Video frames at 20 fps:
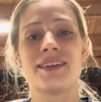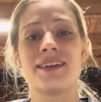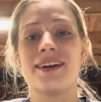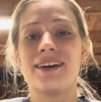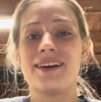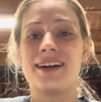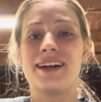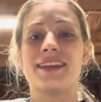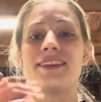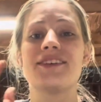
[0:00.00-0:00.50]

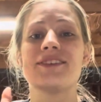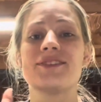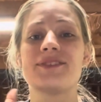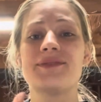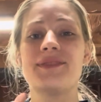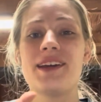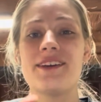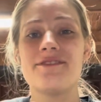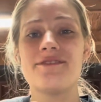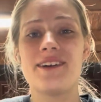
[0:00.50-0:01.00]
All right, those were
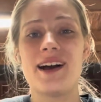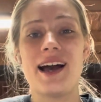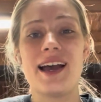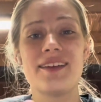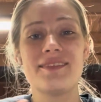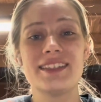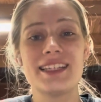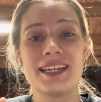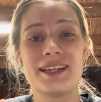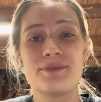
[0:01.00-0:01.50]
my 5
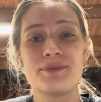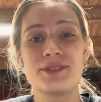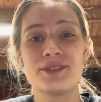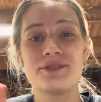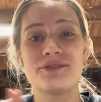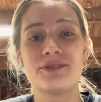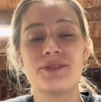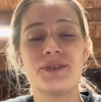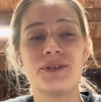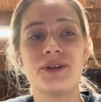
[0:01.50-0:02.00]
tips
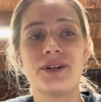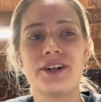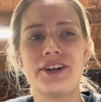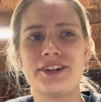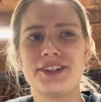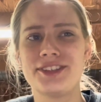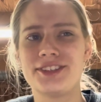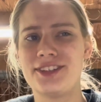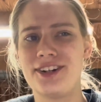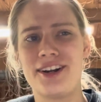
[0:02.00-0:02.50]
for
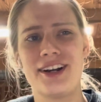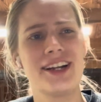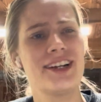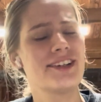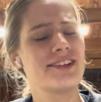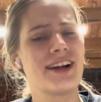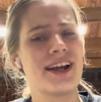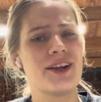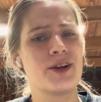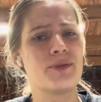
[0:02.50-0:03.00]
starting to
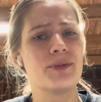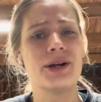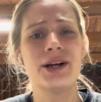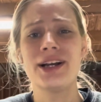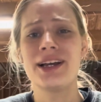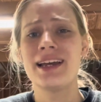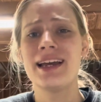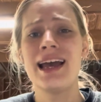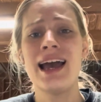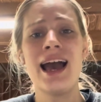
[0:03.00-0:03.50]
write your
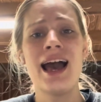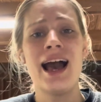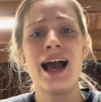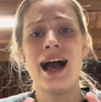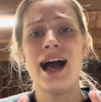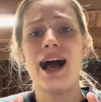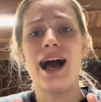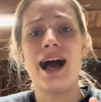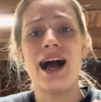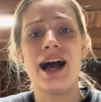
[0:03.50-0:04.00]
book.
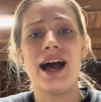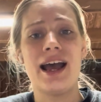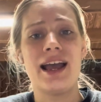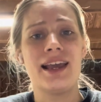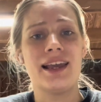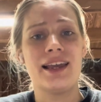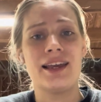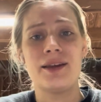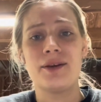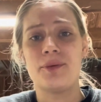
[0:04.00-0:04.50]

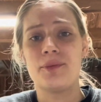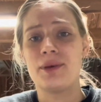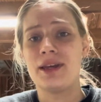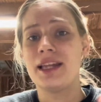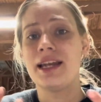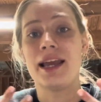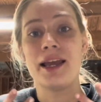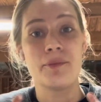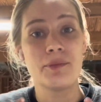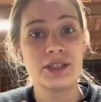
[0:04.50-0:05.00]
I am
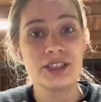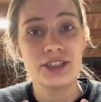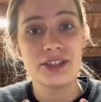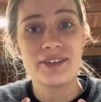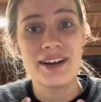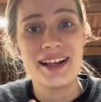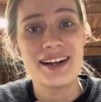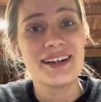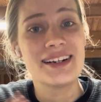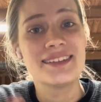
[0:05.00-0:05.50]
an amateur
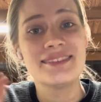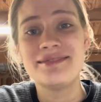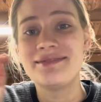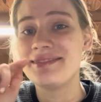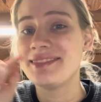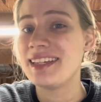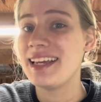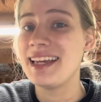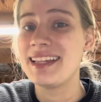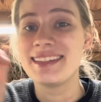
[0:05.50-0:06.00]
writer.
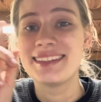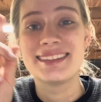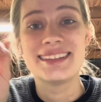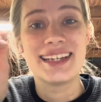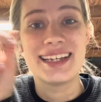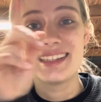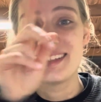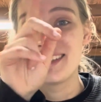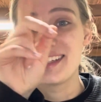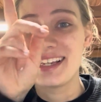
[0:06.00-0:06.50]

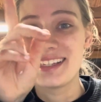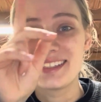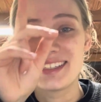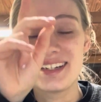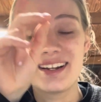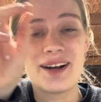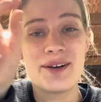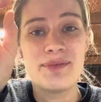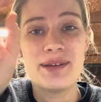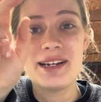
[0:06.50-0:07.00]
It says it
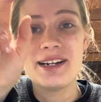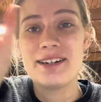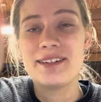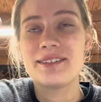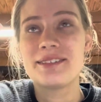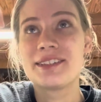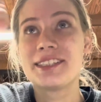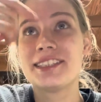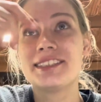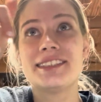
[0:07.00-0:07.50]
up here
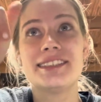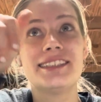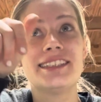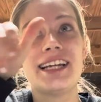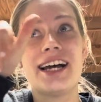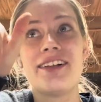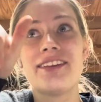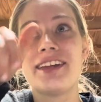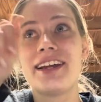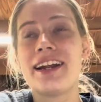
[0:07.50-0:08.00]
or
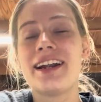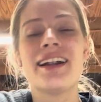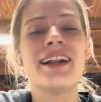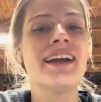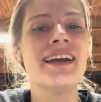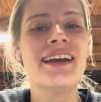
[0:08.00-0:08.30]
down there.